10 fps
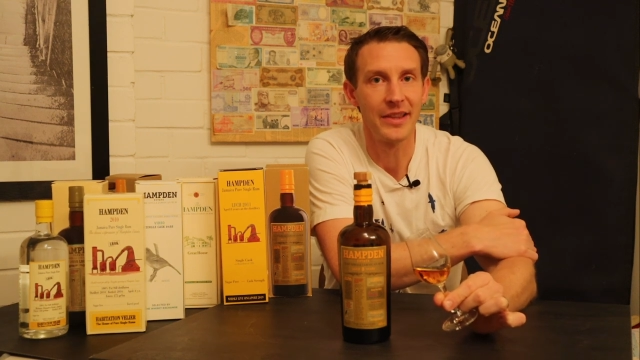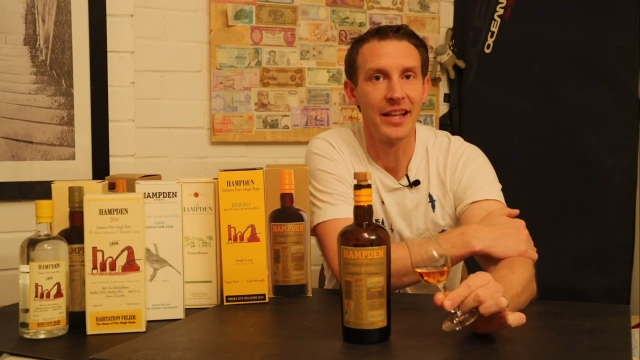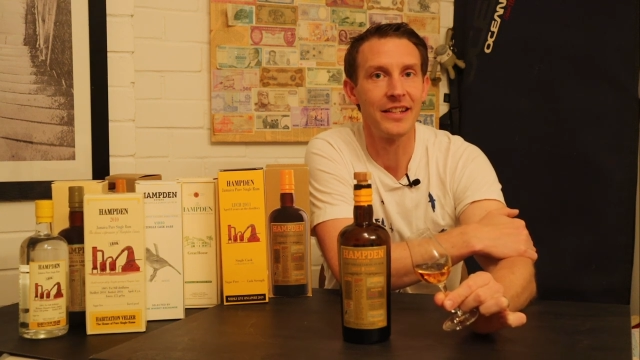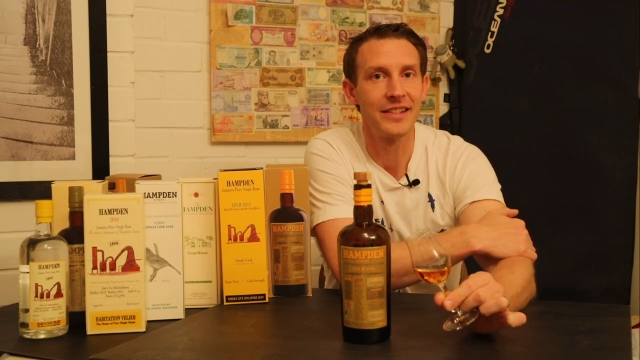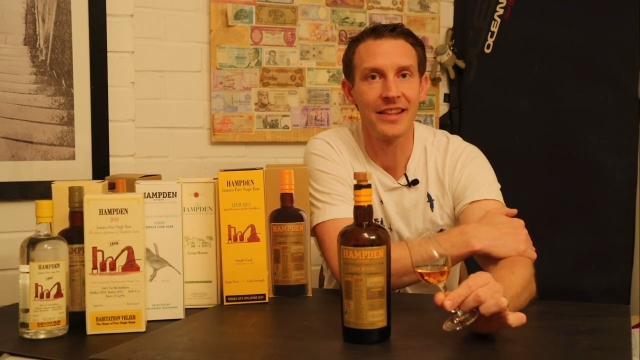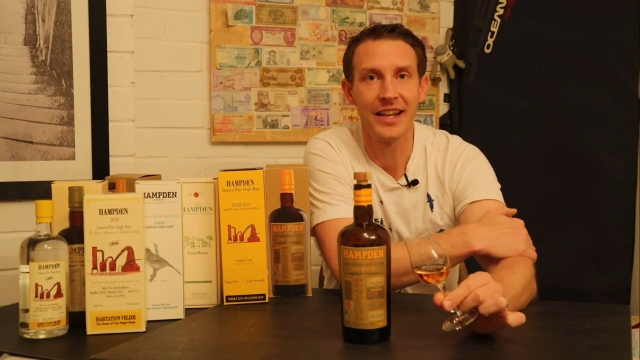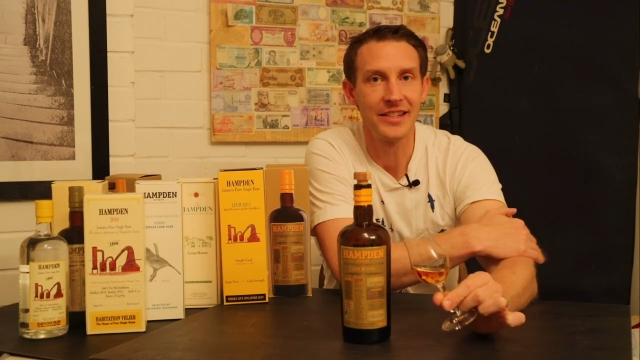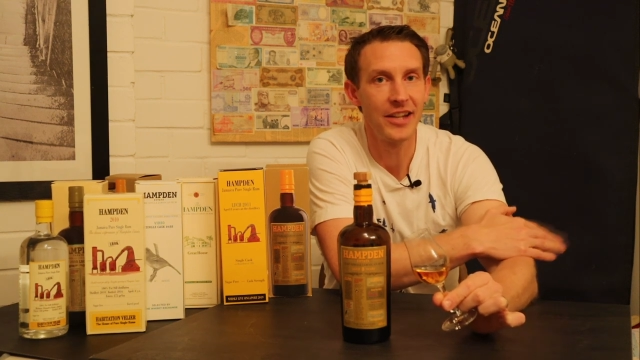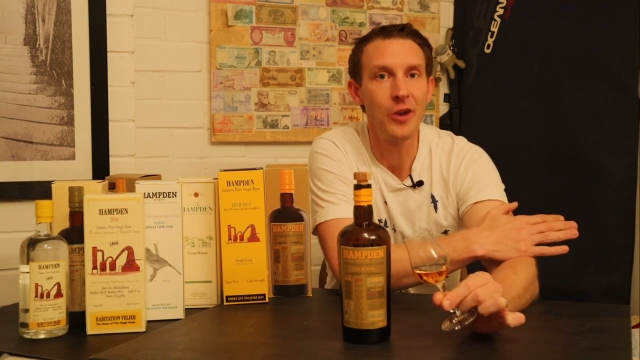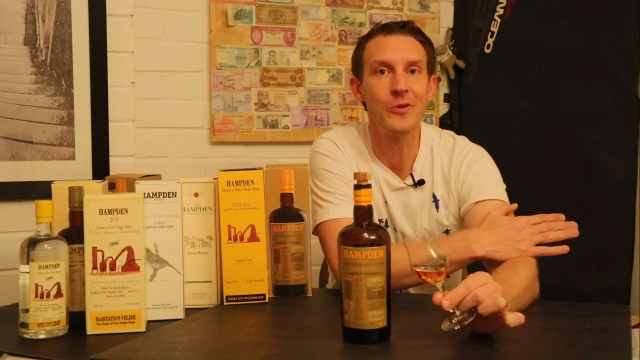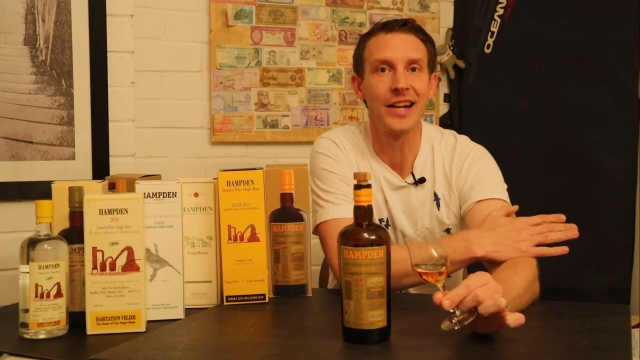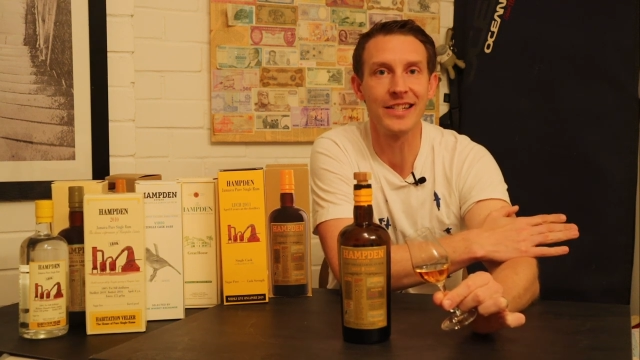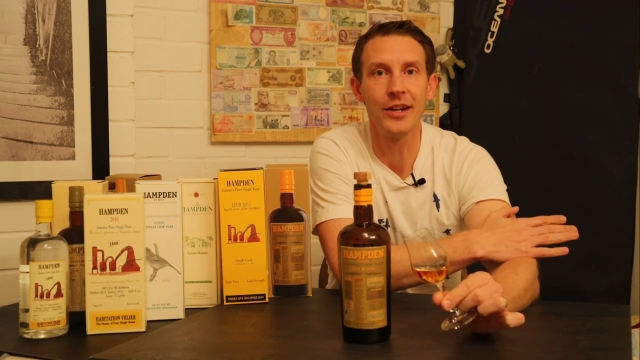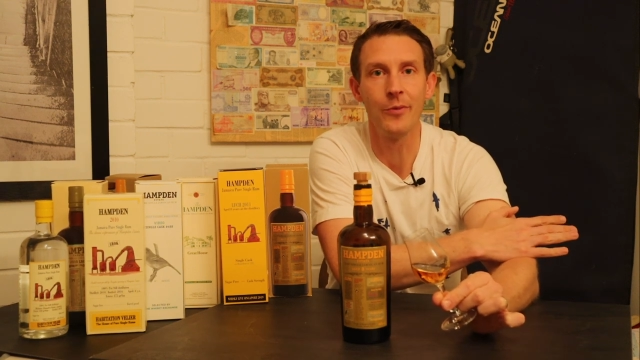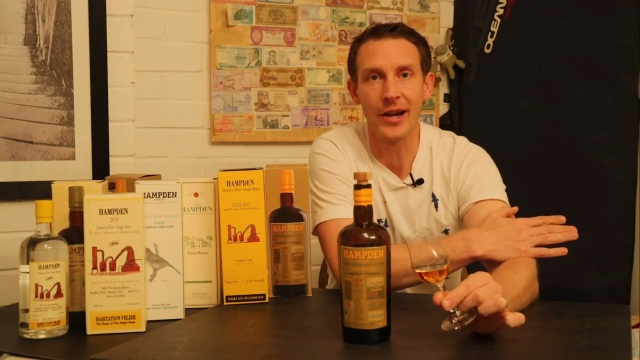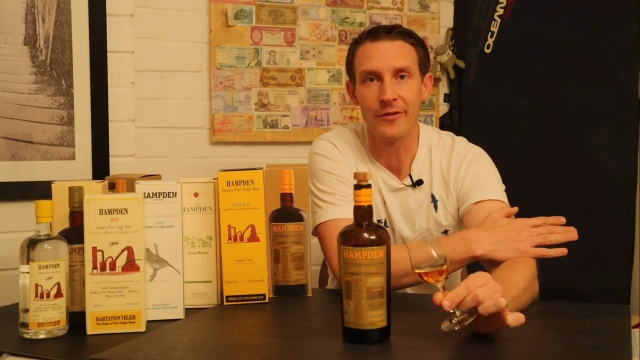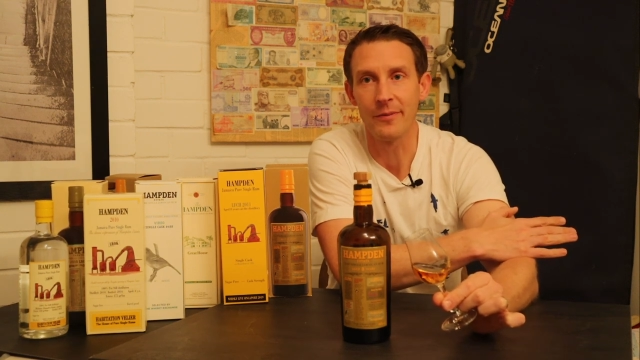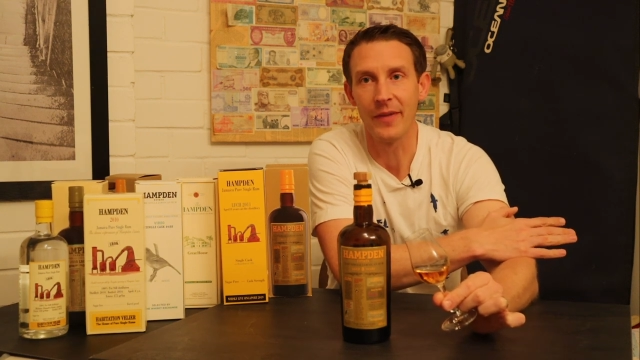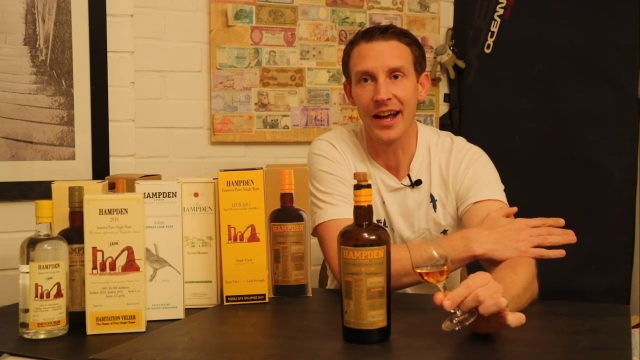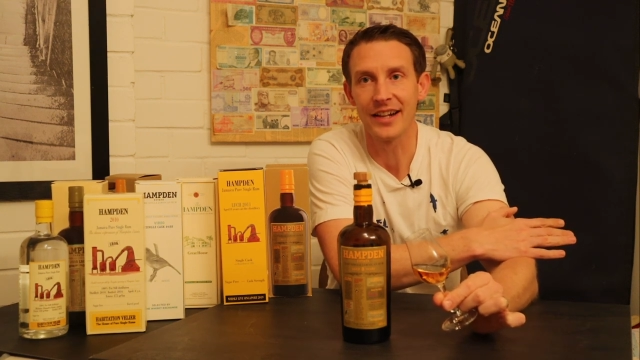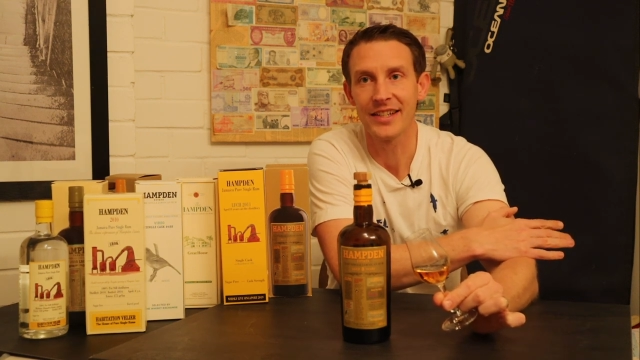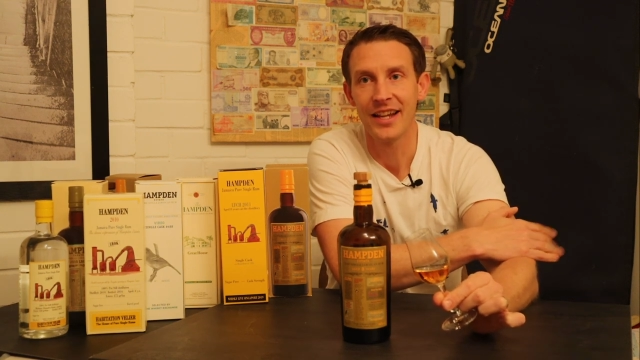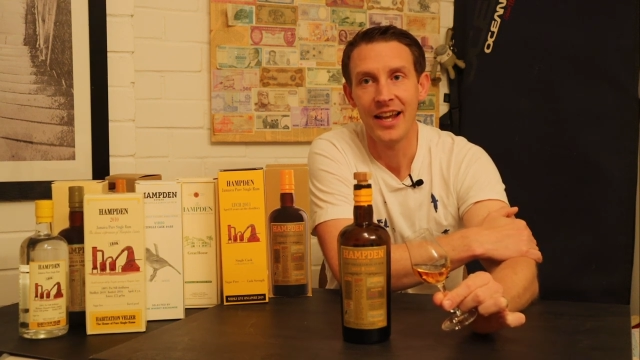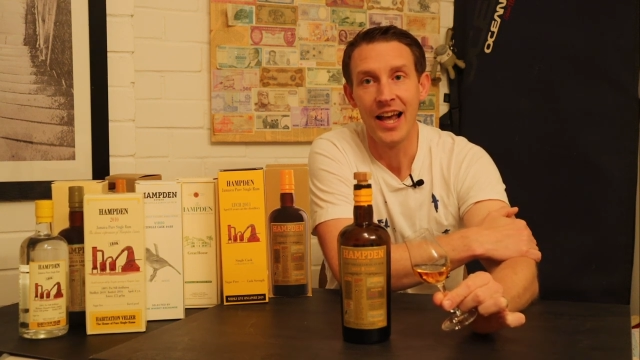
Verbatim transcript: There's, there's no getting away from that.